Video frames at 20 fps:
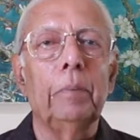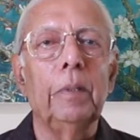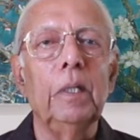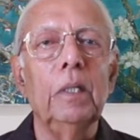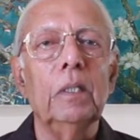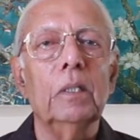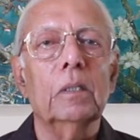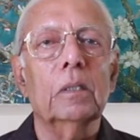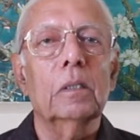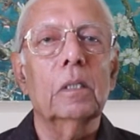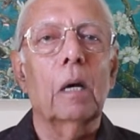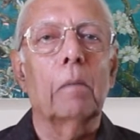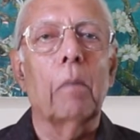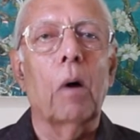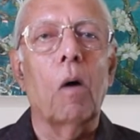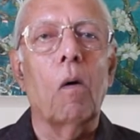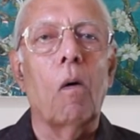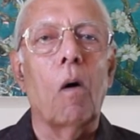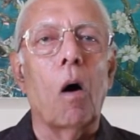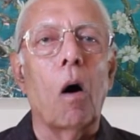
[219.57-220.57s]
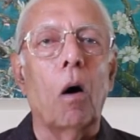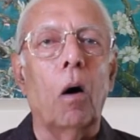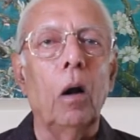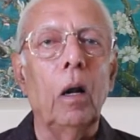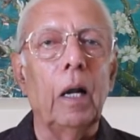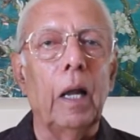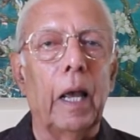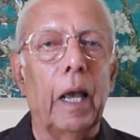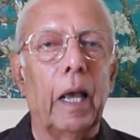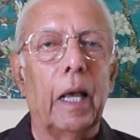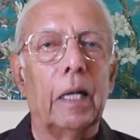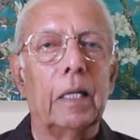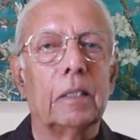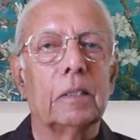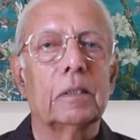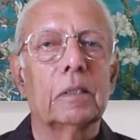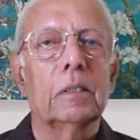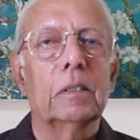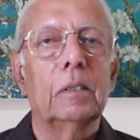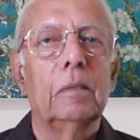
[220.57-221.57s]
peace above all
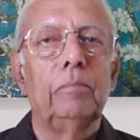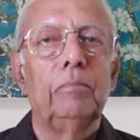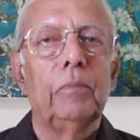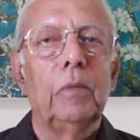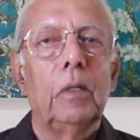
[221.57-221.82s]
else.